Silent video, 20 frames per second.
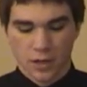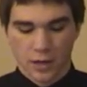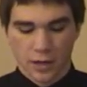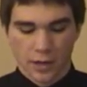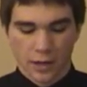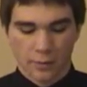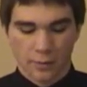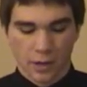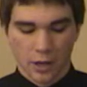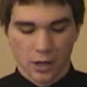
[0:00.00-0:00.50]

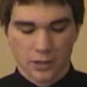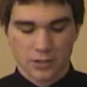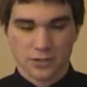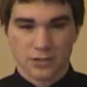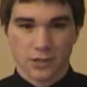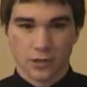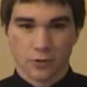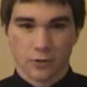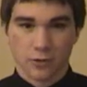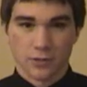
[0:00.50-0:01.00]
Anabolic
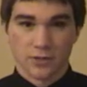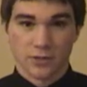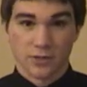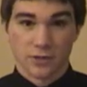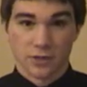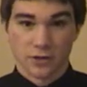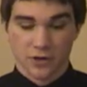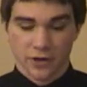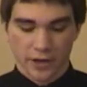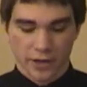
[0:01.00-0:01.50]
steroids, on
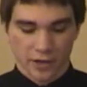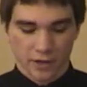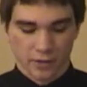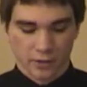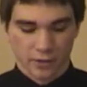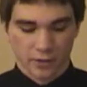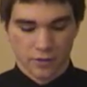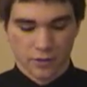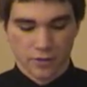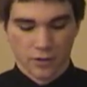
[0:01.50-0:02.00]
the other
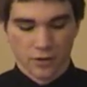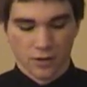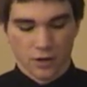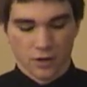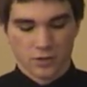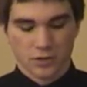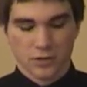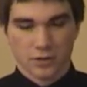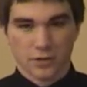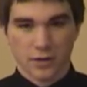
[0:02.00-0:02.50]
hand,
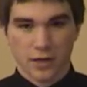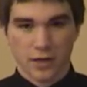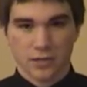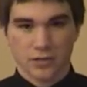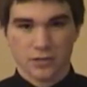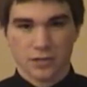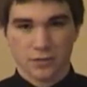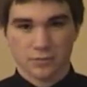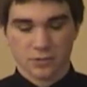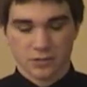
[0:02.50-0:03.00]
are synthetic
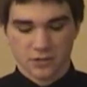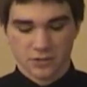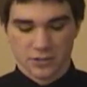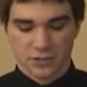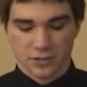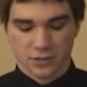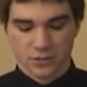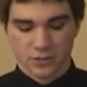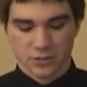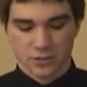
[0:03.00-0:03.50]

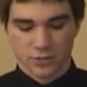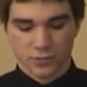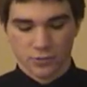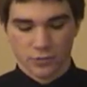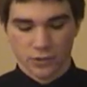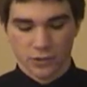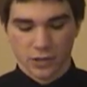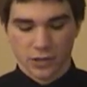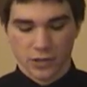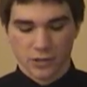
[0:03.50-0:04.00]
substances
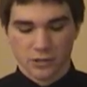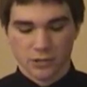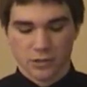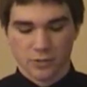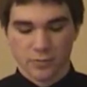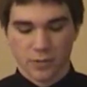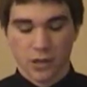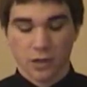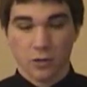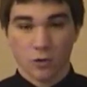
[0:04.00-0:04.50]
related to the
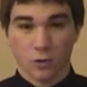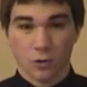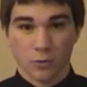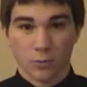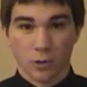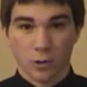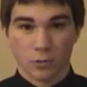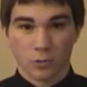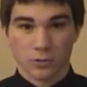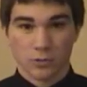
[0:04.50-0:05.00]
male
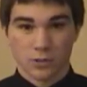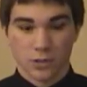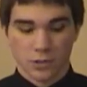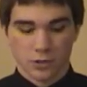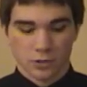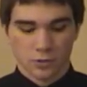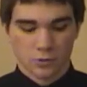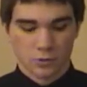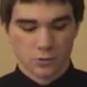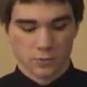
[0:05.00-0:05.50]
hormones that are
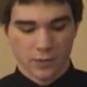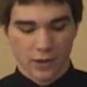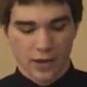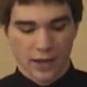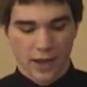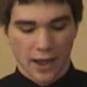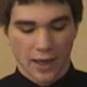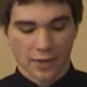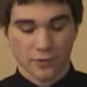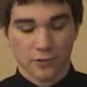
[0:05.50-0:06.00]
used by
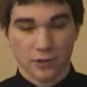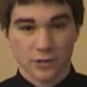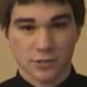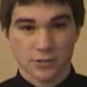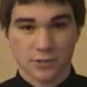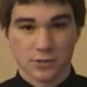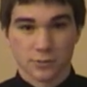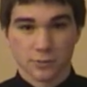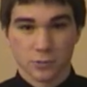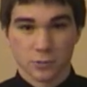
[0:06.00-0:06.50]

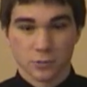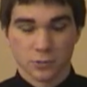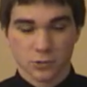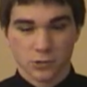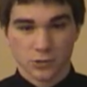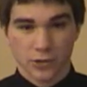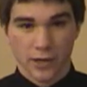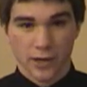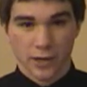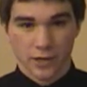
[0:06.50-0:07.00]
athletes to boost
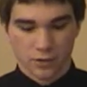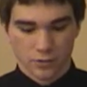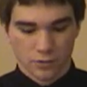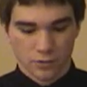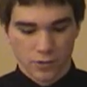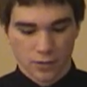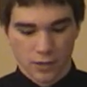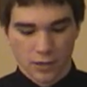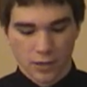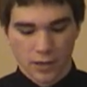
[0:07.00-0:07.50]
strength
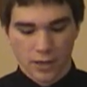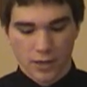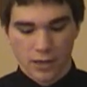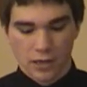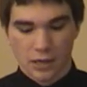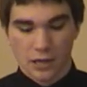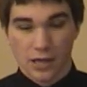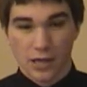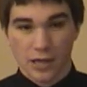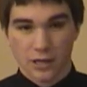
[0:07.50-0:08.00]

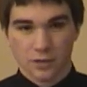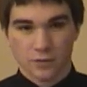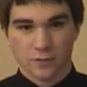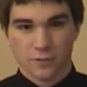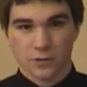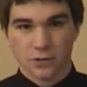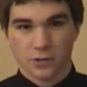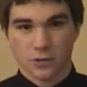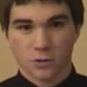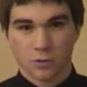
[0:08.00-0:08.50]
and enhance
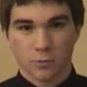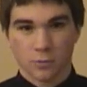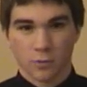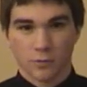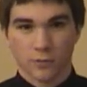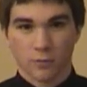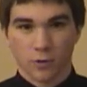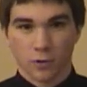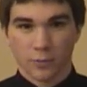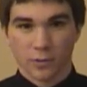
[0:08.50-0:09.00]
physical
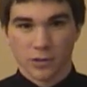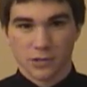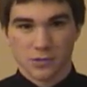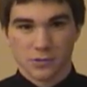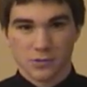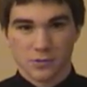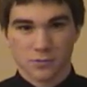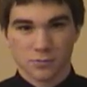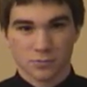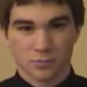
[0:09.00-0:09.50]

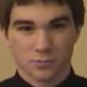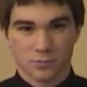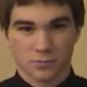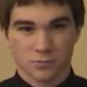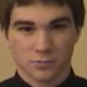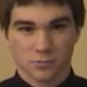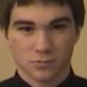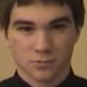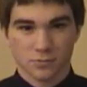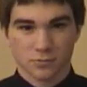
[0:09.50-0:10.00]
performance.
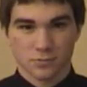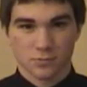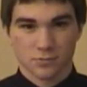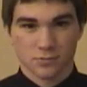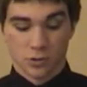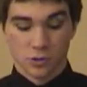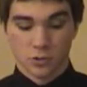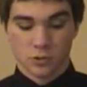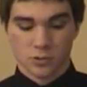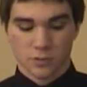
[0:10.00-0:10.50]

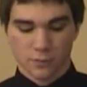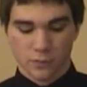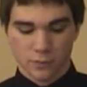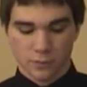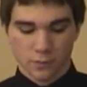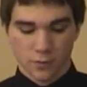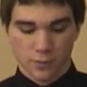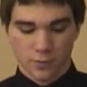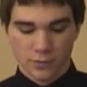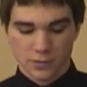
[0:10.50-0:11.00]
The use of
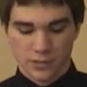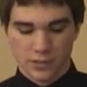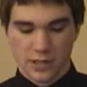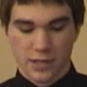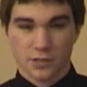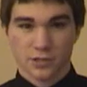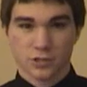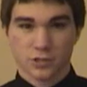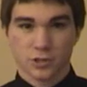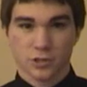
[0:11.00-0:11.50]

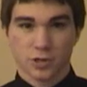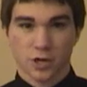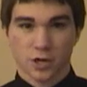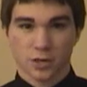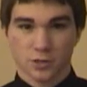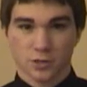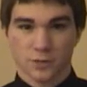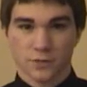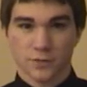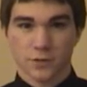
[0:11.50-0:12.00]
performance-enhancing
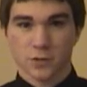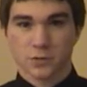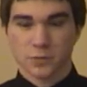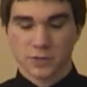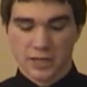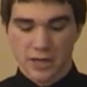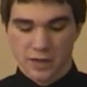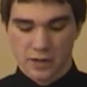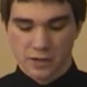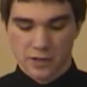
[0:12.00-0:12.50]
drugs first
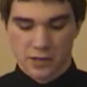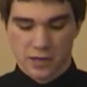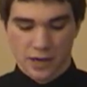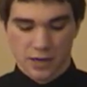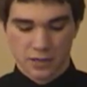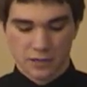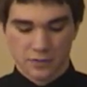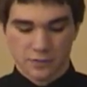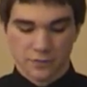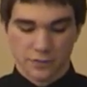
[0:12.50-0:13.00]
began in the
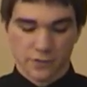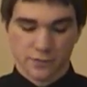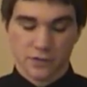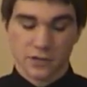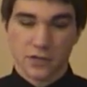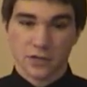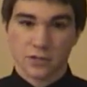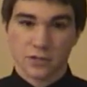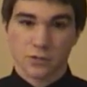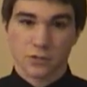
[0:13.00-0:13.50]

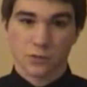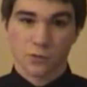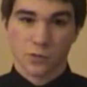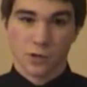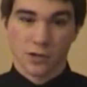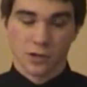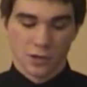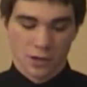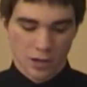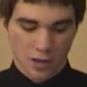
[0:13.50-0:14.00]
1950s
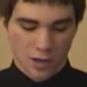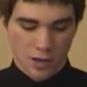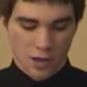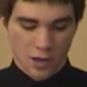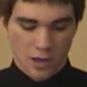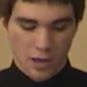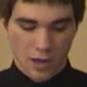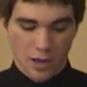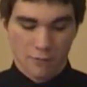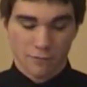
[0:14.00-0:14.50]
when
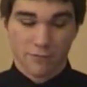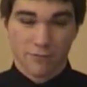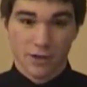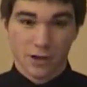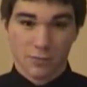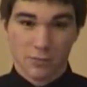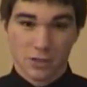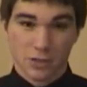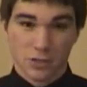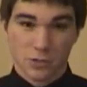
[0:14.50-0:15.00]

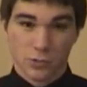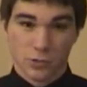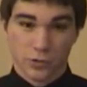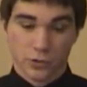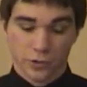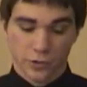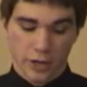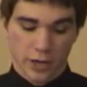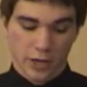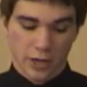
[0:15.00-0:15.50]
amphetamines were
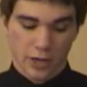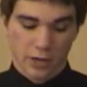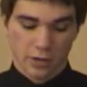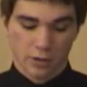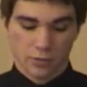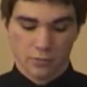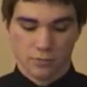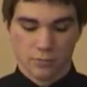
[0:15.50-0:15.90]
created.